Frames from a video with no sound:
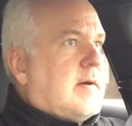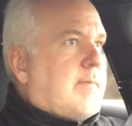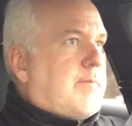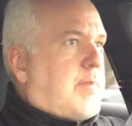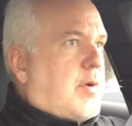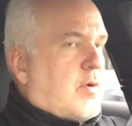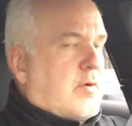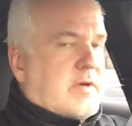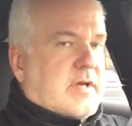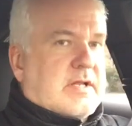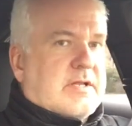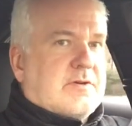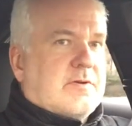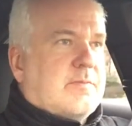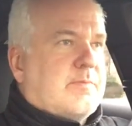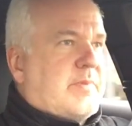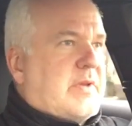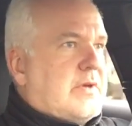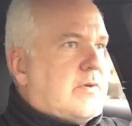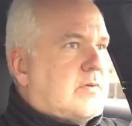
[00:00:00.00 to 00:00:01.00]
pocket
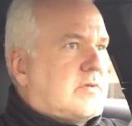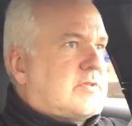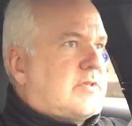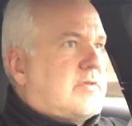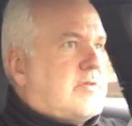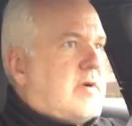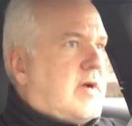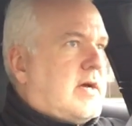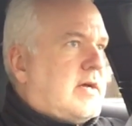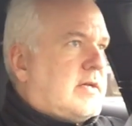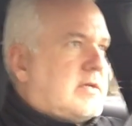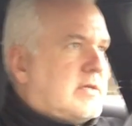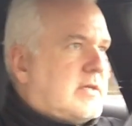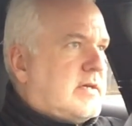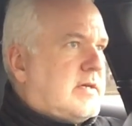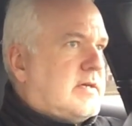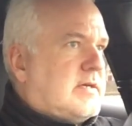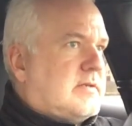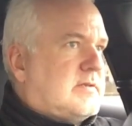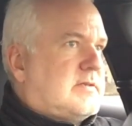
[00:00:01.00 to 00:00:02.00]
computer and
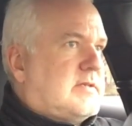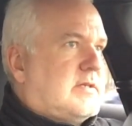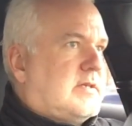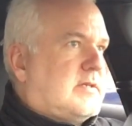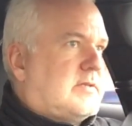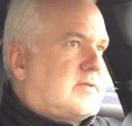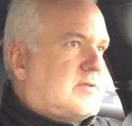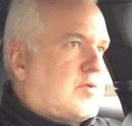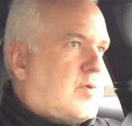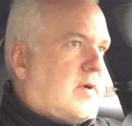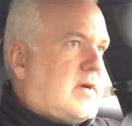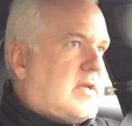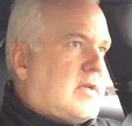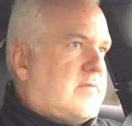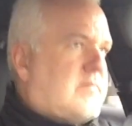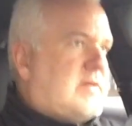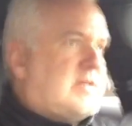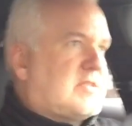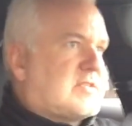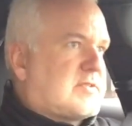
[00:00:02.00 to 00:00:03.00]
the
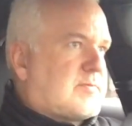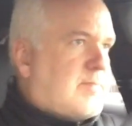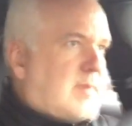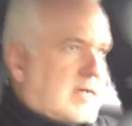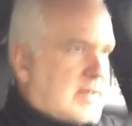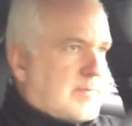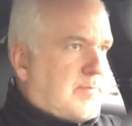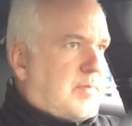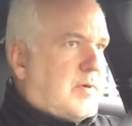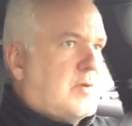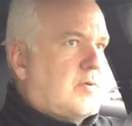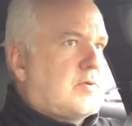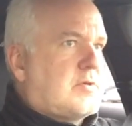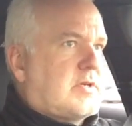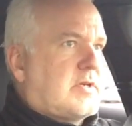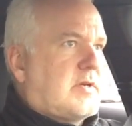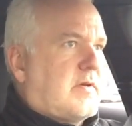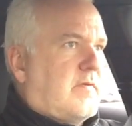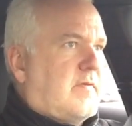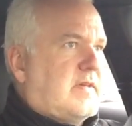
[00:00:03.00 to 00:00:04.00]
12-inch MacBook,
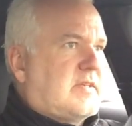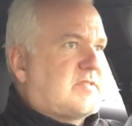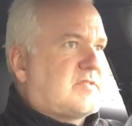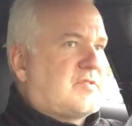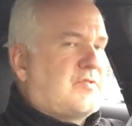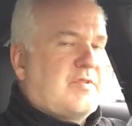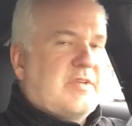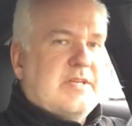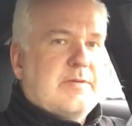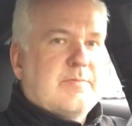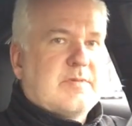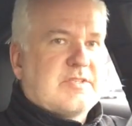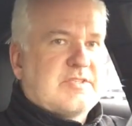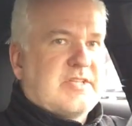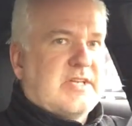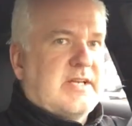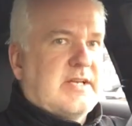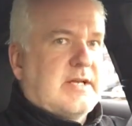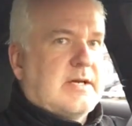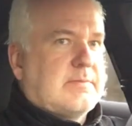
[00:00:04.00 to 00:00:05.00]
this dream
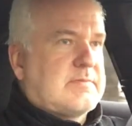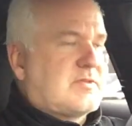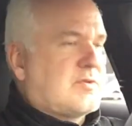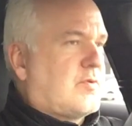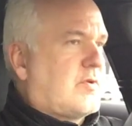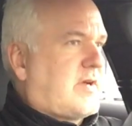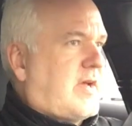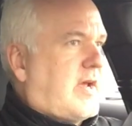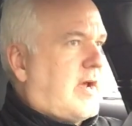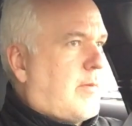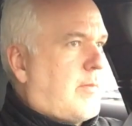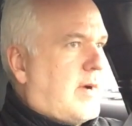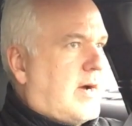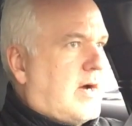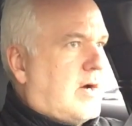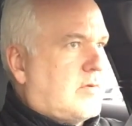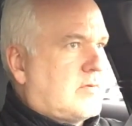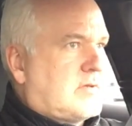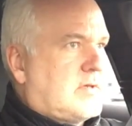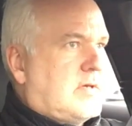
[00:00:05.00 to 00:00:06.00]
machine I'm talking
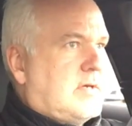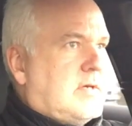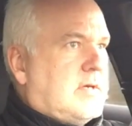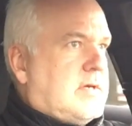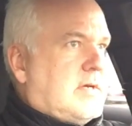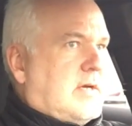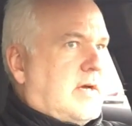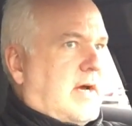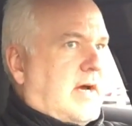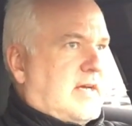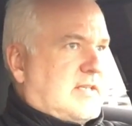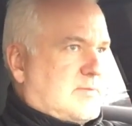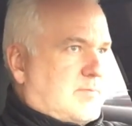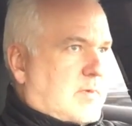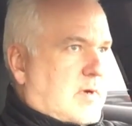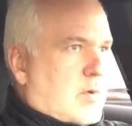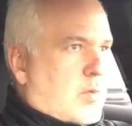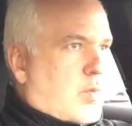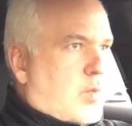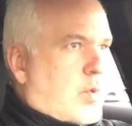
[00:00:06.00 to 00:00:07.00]
about, as
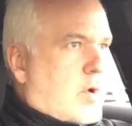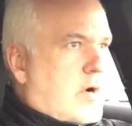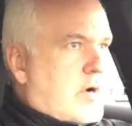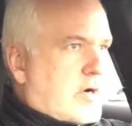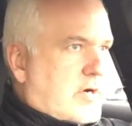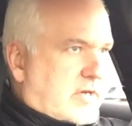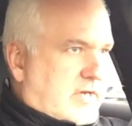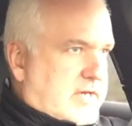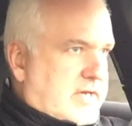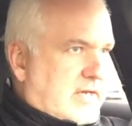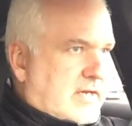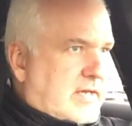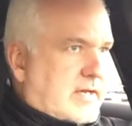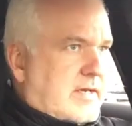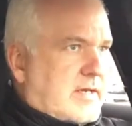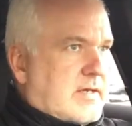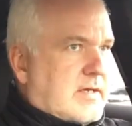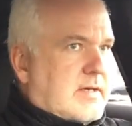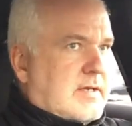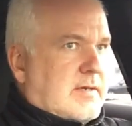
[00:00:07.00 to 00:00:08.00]
my working
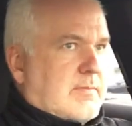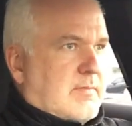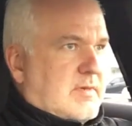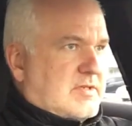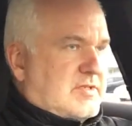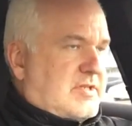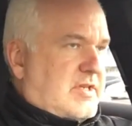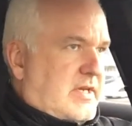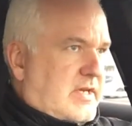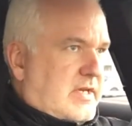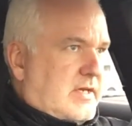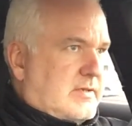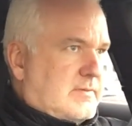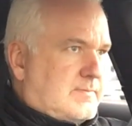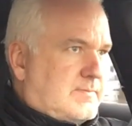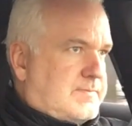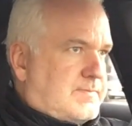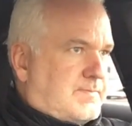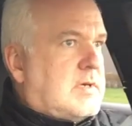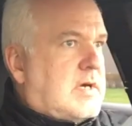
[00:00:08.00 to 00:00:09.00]
machine.
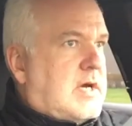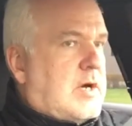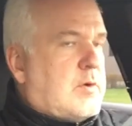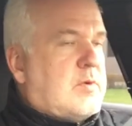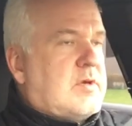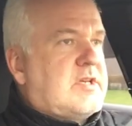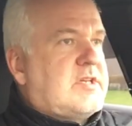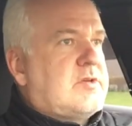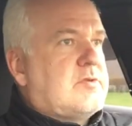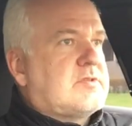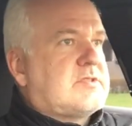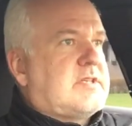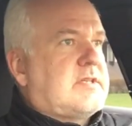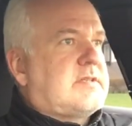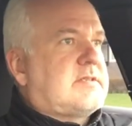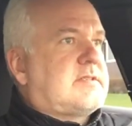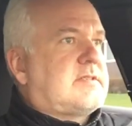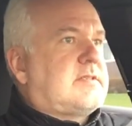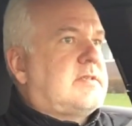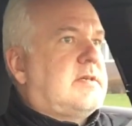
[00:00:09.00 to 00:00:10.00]
I will use
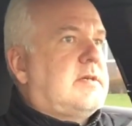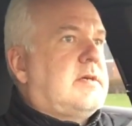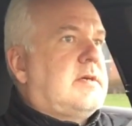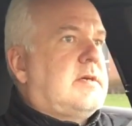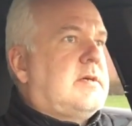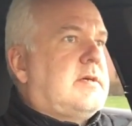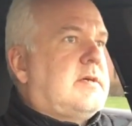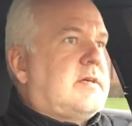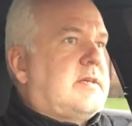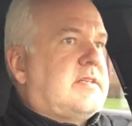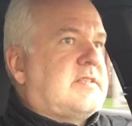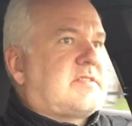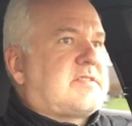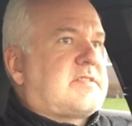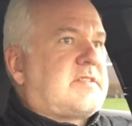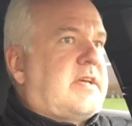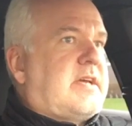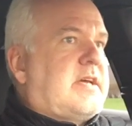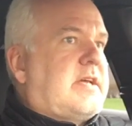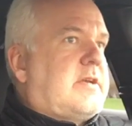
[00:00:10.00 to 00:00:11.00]
it
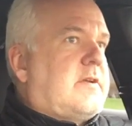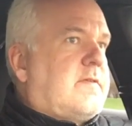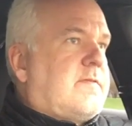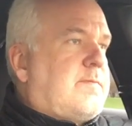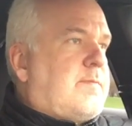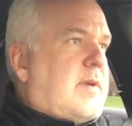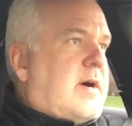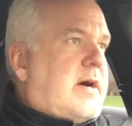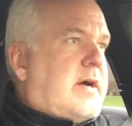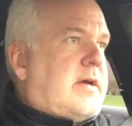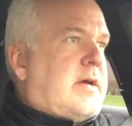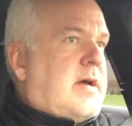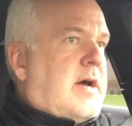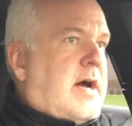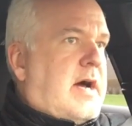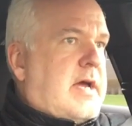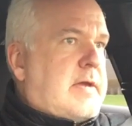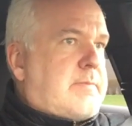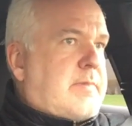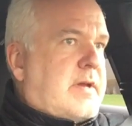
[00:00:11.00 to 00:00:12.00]
instead of my
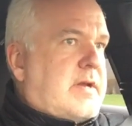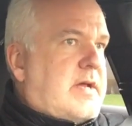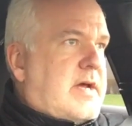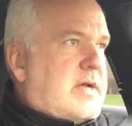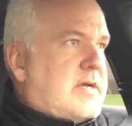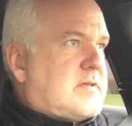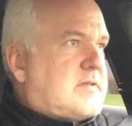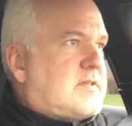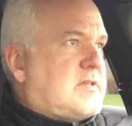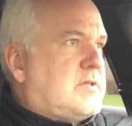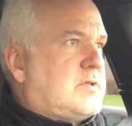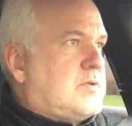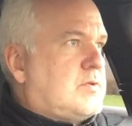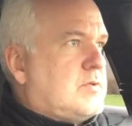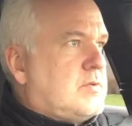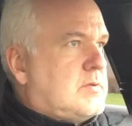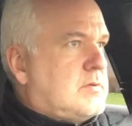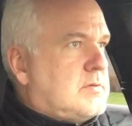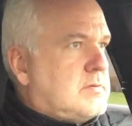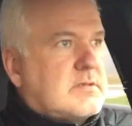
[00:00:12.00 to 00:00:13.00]
iPad Air
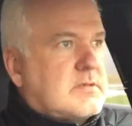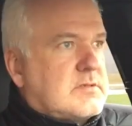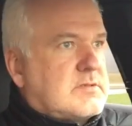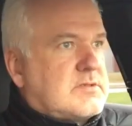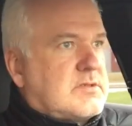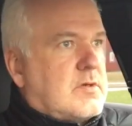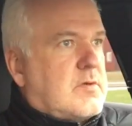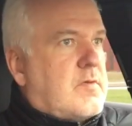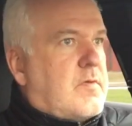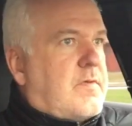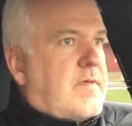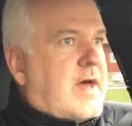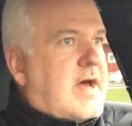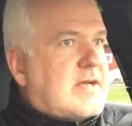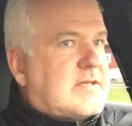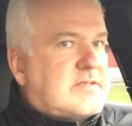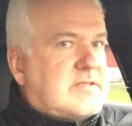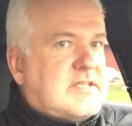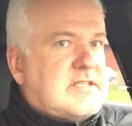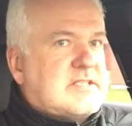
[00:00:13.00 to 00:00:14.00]
2. So
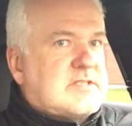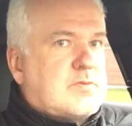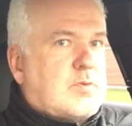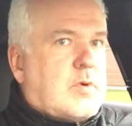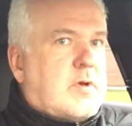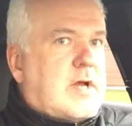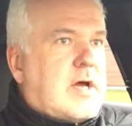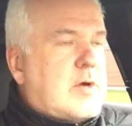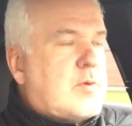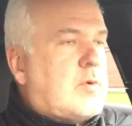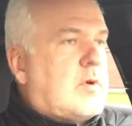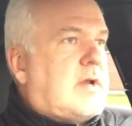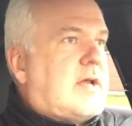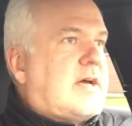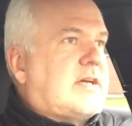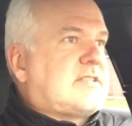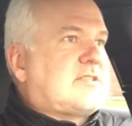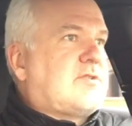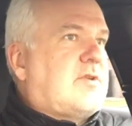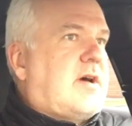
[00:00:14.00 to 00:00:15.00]
that is what I would
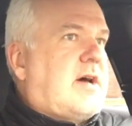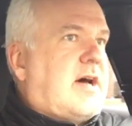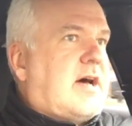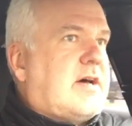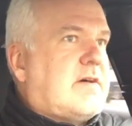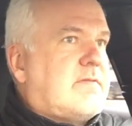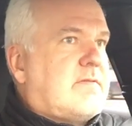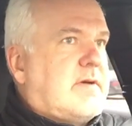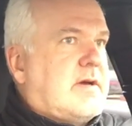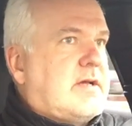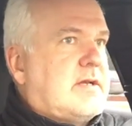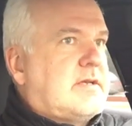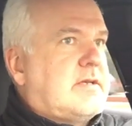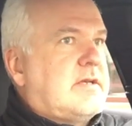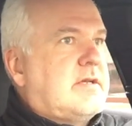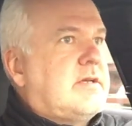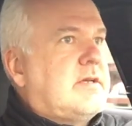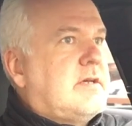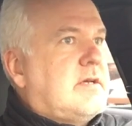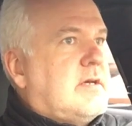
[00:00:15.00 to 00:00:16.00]
like to have,
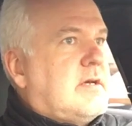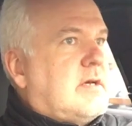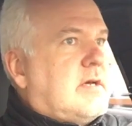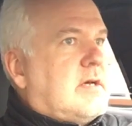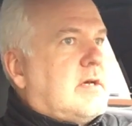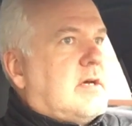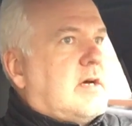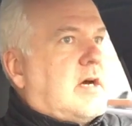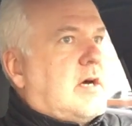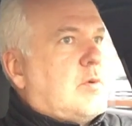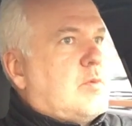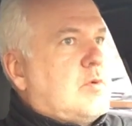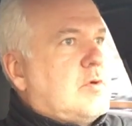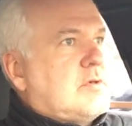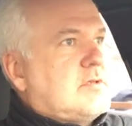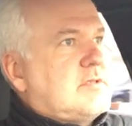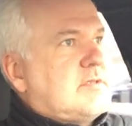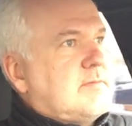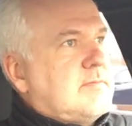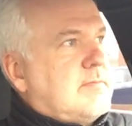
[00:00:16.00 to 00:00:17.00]
and I
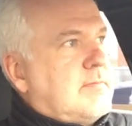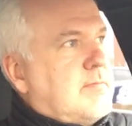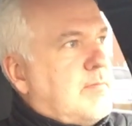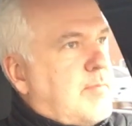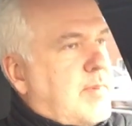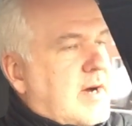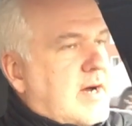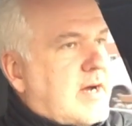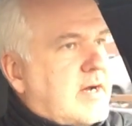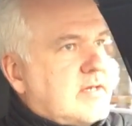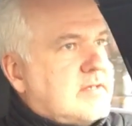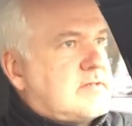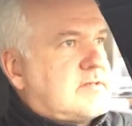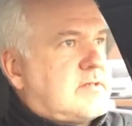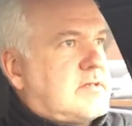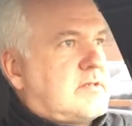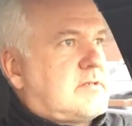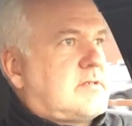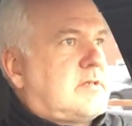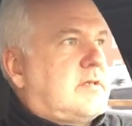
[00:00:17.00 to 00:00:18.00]
would buy
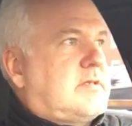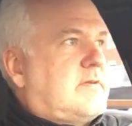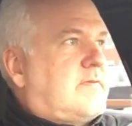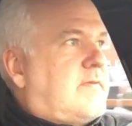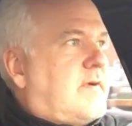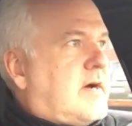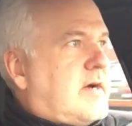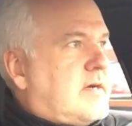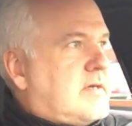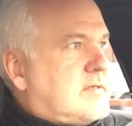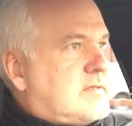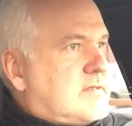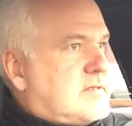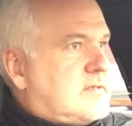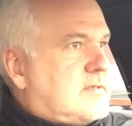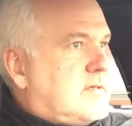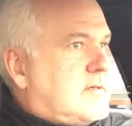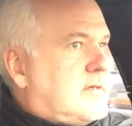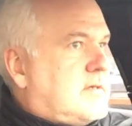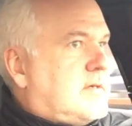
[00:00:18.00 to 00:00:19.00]
such a
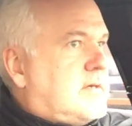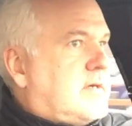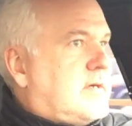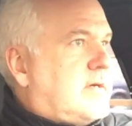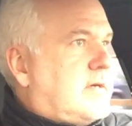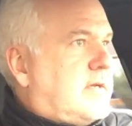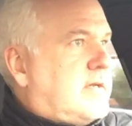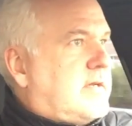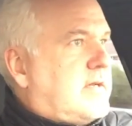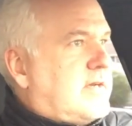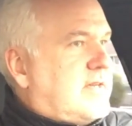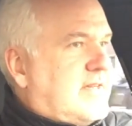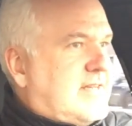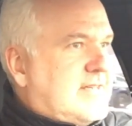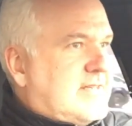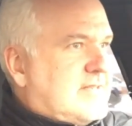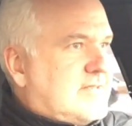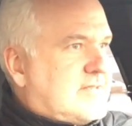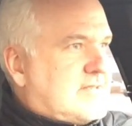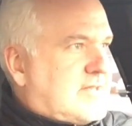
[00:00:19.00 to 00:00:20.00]
device in an
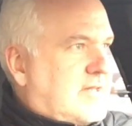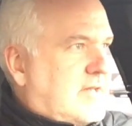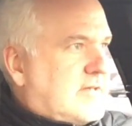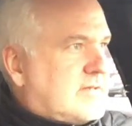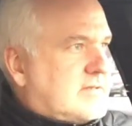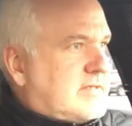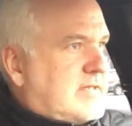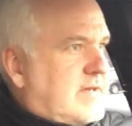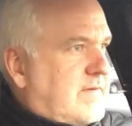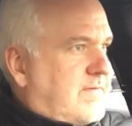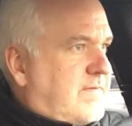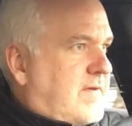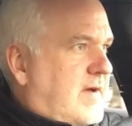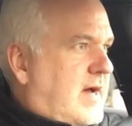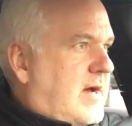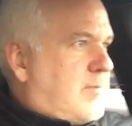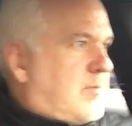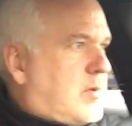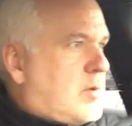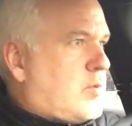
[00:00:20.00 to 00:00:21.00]
instant if
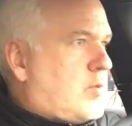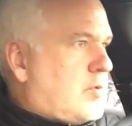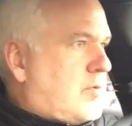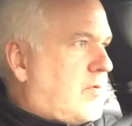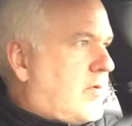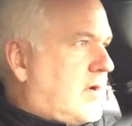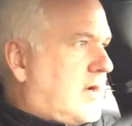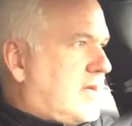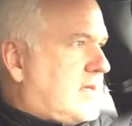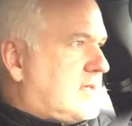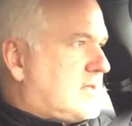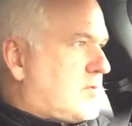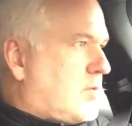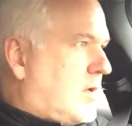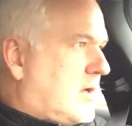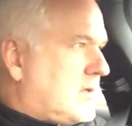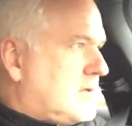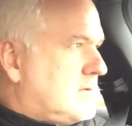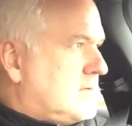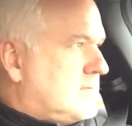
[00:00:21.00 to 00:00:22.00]
Apple would release
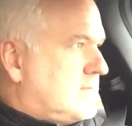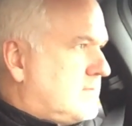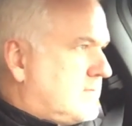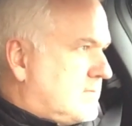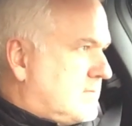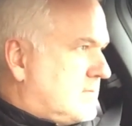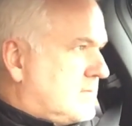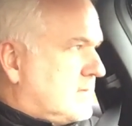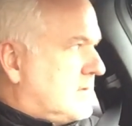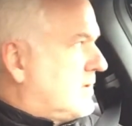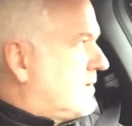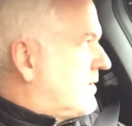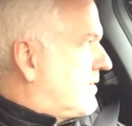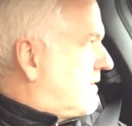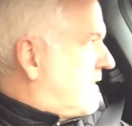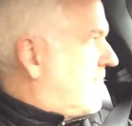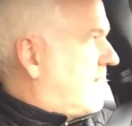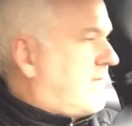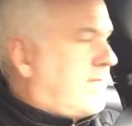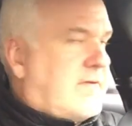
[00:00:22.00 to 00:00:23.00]
one.
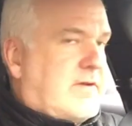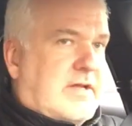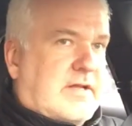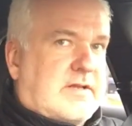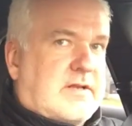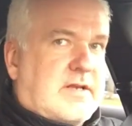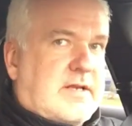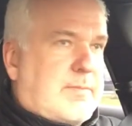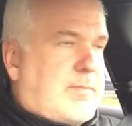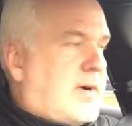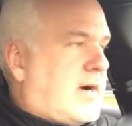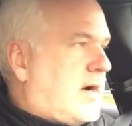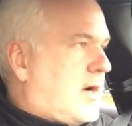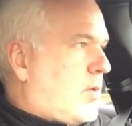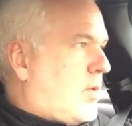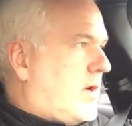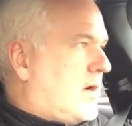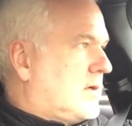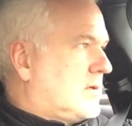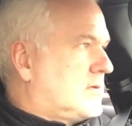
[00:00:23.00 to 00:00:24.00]
Definitely buy
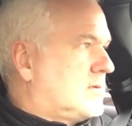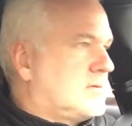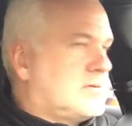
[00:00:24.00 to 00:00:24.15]
one.